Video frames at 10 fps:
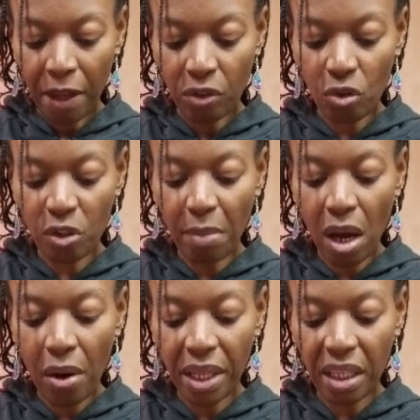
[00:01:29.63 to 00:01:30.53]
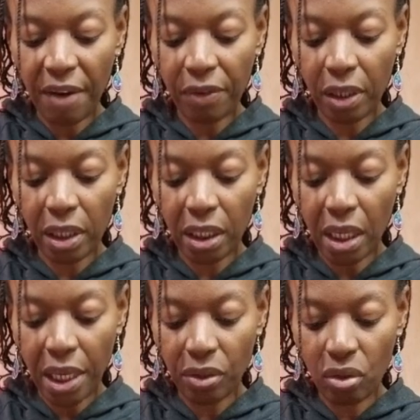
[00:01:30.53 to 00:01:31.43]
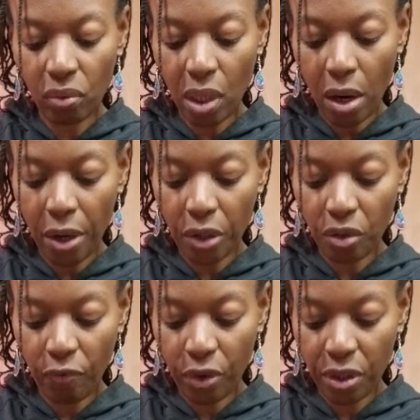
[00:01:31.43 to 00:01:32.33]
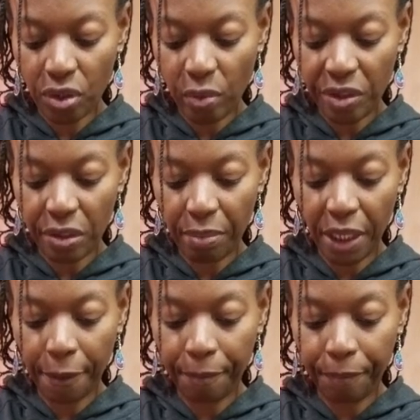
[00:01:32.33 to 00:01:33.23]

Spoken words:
too small, and definitely not too large for this recipe.